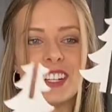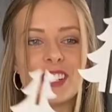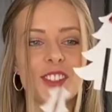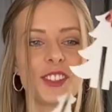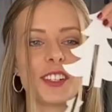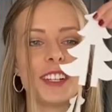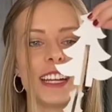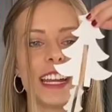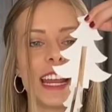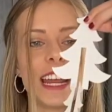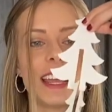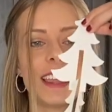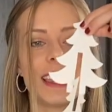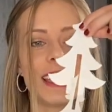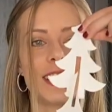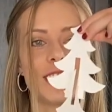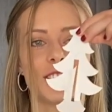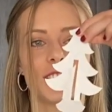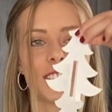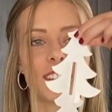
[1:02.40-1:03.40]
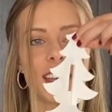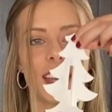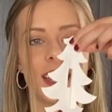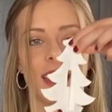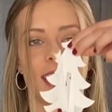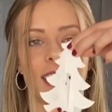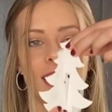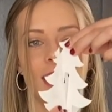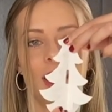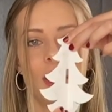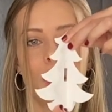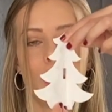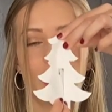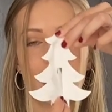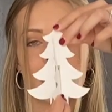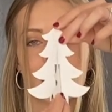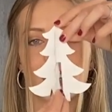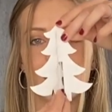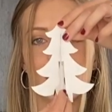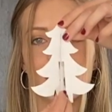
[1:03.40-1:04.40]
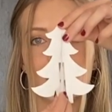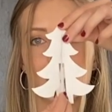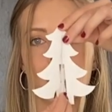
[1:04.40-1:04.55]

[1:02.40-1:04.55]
tree that just like, when it's cooked,